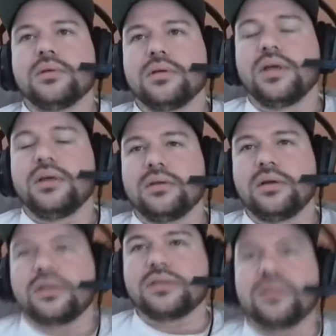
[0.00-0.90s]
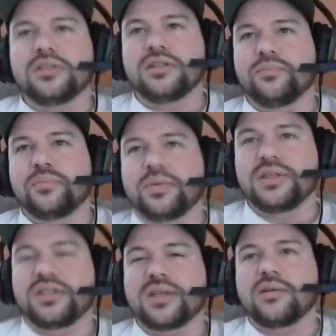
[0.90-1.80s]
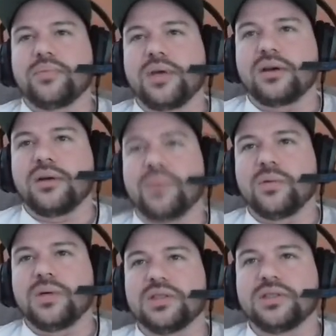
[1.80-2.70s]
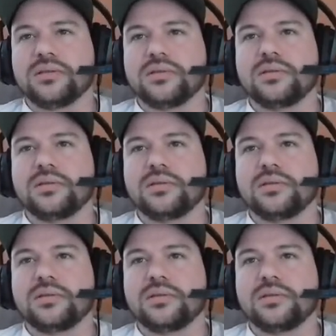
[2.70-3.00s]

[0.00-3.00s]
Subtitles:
Yeah, no, that's a pretty solid pickup by Wilson.